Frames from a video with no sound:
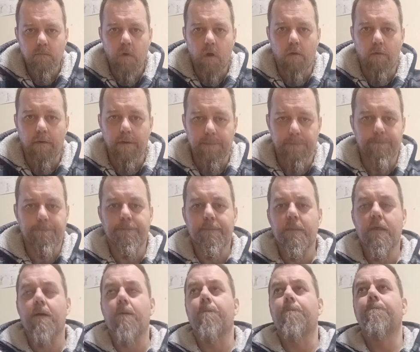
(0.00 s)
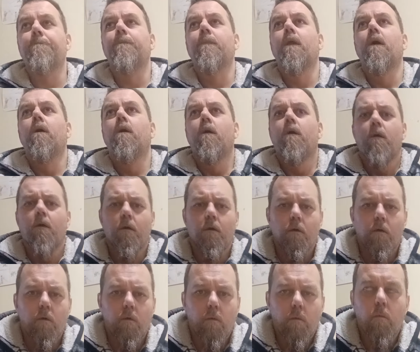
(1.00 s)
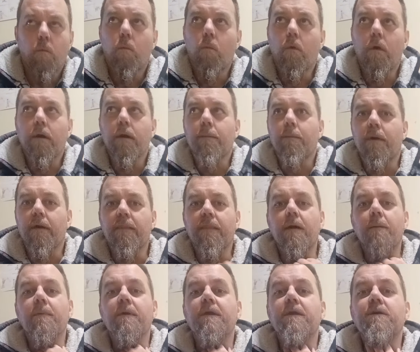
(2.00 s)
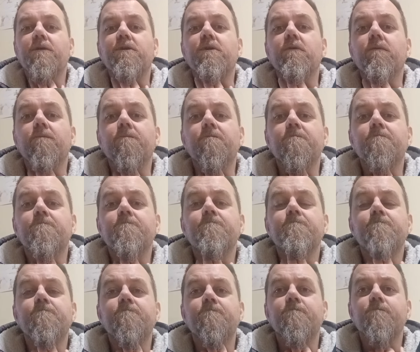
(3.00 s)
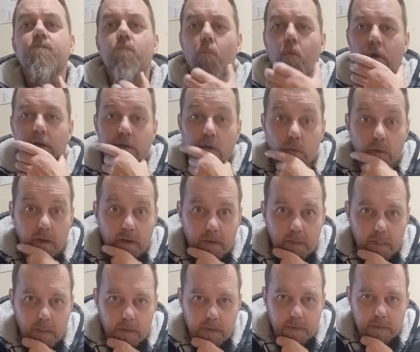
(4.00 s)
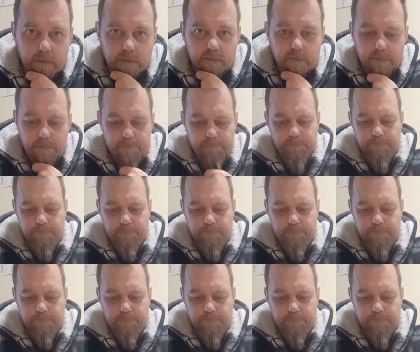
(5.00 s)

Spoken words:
Alright, now, why might that be an issue? Why don't I like it?